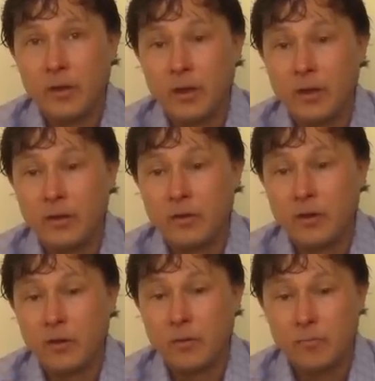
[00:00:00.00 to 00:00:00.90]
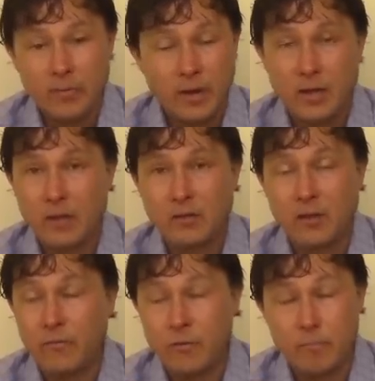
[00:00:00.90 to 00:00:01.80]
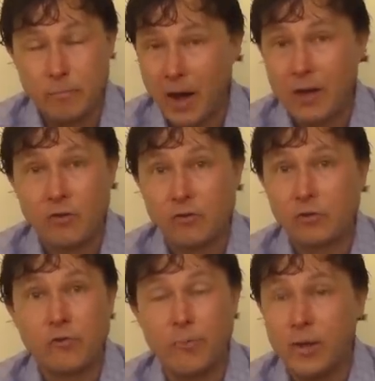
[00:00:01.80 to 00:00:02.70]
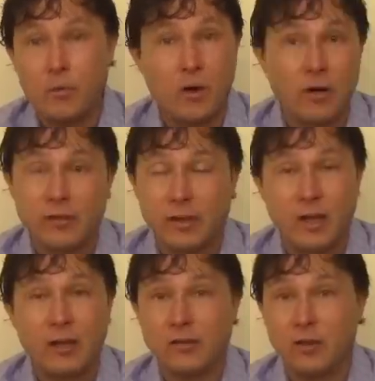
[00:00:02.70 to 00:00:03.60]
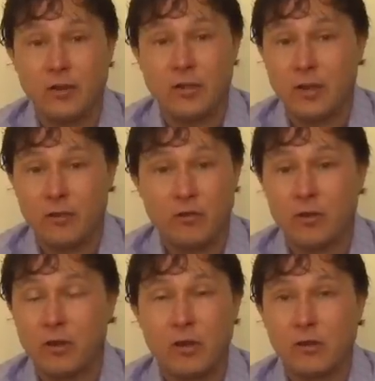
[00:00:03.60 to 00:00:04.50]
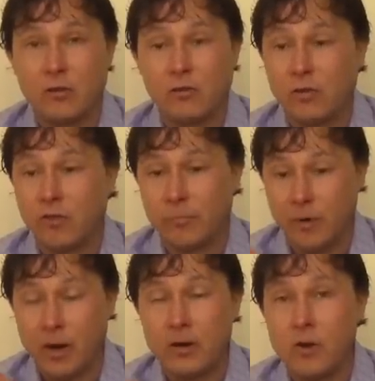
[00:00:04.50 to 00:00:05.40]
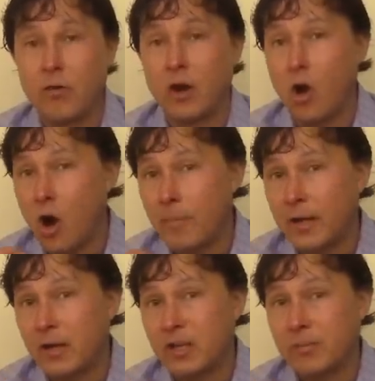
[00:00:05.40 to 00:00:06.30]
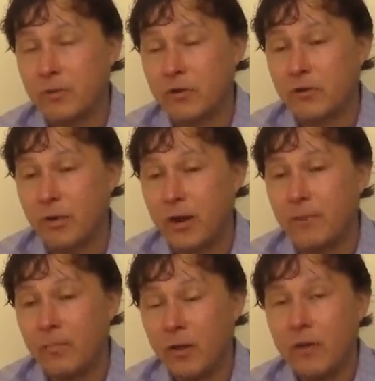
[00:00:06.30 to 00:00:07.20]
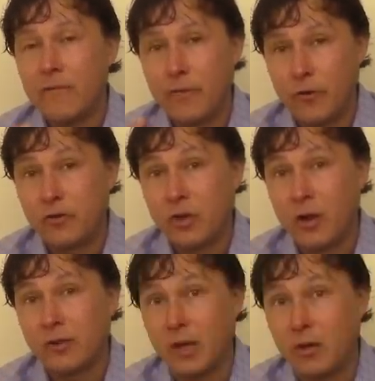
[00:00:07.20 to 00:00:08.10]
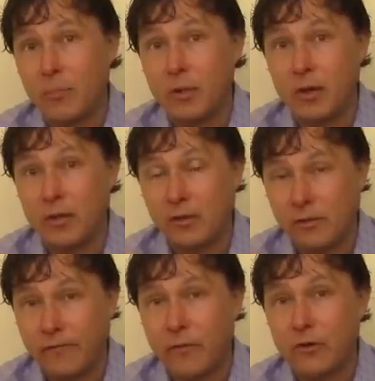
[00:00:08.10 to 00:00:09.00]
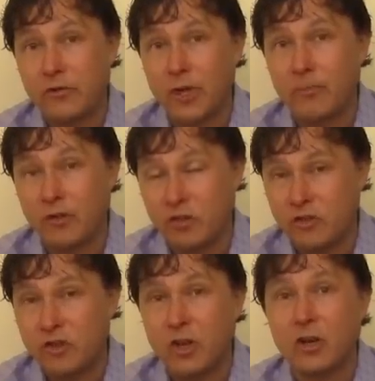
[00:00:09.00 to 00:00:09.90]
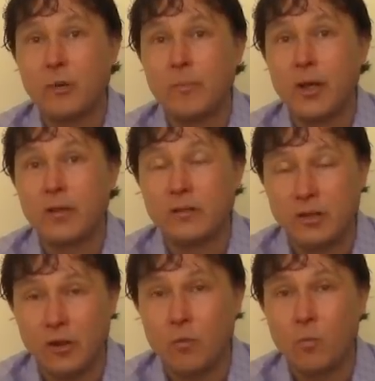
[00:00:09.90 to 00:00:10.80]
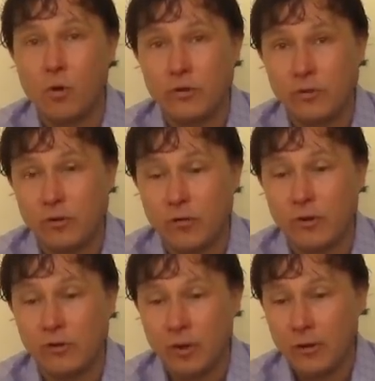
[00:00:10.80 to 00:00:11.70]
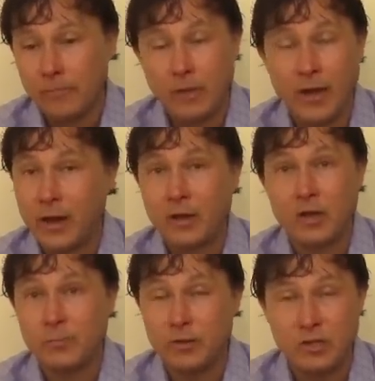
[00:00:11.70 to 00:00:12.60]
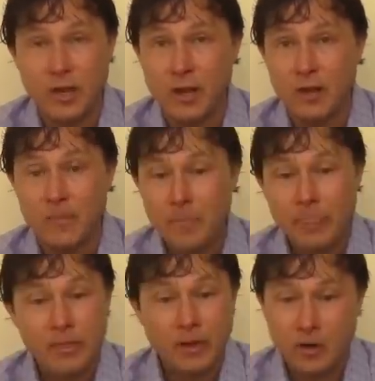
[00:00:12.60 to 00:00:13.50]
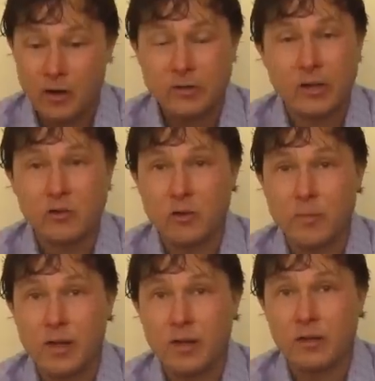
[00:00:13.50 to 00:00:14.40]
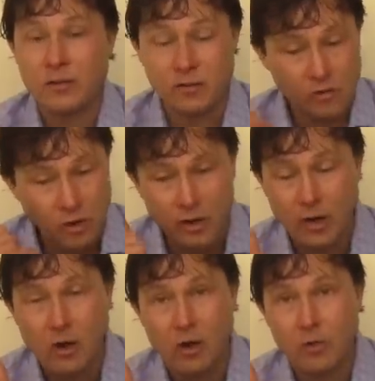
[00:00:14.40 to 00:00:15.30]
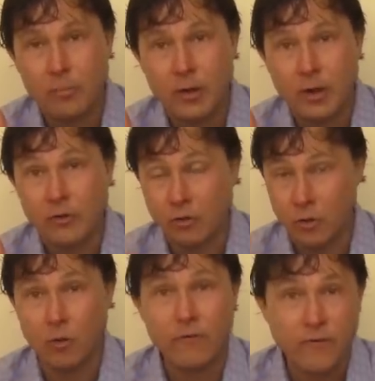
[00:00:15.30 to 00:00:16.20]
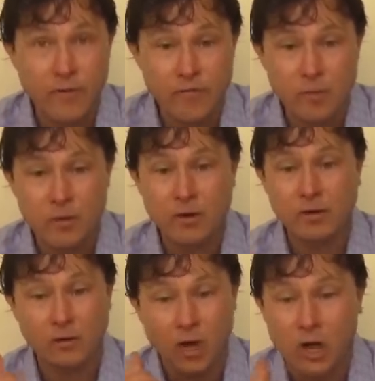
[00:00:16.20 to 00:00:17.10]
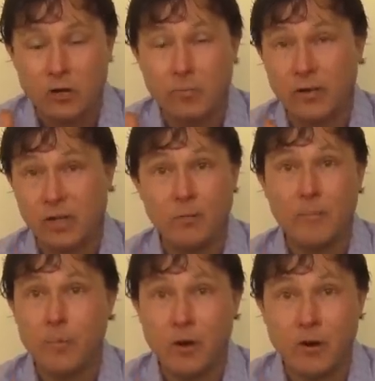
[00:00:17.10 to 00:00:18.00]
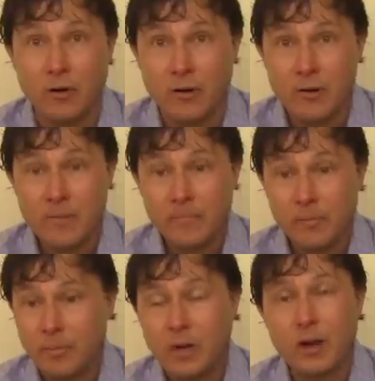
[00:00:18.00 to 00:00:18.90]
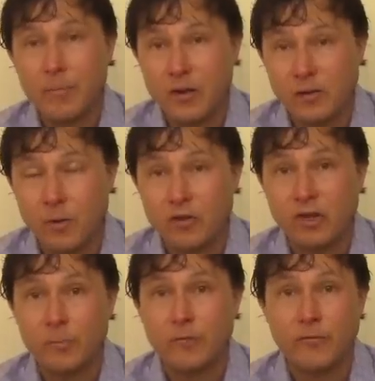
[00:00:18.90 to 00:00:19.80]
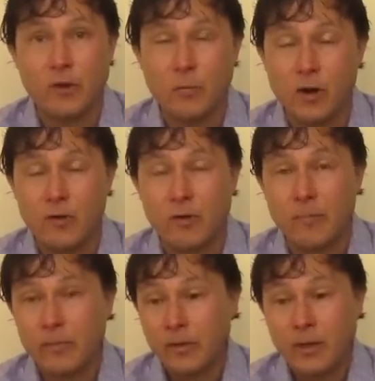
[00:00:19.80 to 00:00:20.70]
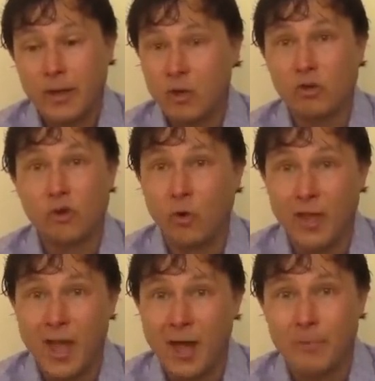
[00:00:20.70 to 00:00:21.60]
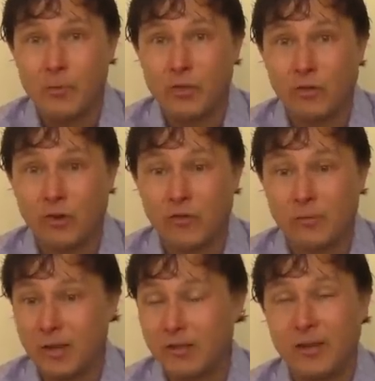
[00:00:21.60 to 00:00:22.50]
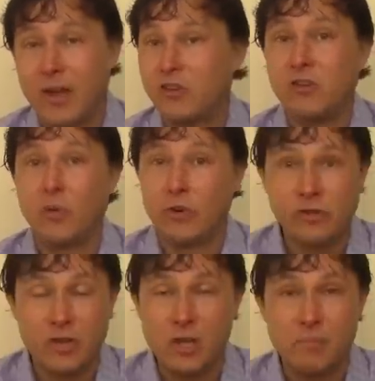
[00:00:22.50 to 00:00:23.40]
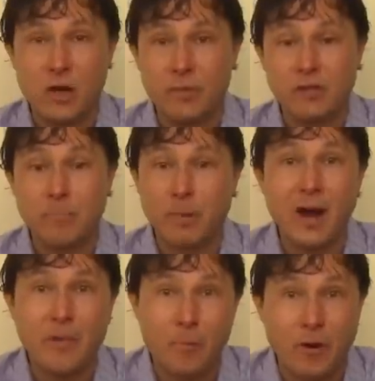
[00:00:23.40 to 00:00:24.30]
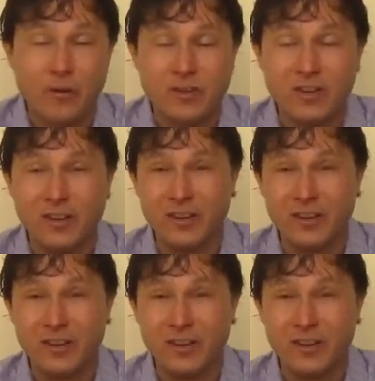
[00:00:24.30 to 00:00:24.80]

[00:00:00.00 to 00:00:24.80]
And, you know, I can't, if you buy your juice from anywhere else, I can't tell you that you're going to get good service. But I know that all my customers, right, first contact Omega. That's the first step. That's a chain of command to get your warranty service. I had a customer today that contacted Omega. This is John. I called Omega. I was on hold for fifteen minutes. I talked to him. They sent me the part. Maybe you got to pay a small shipping fee or whatever. And he was totally happy with the service because he actually originally emailed me to buy the part.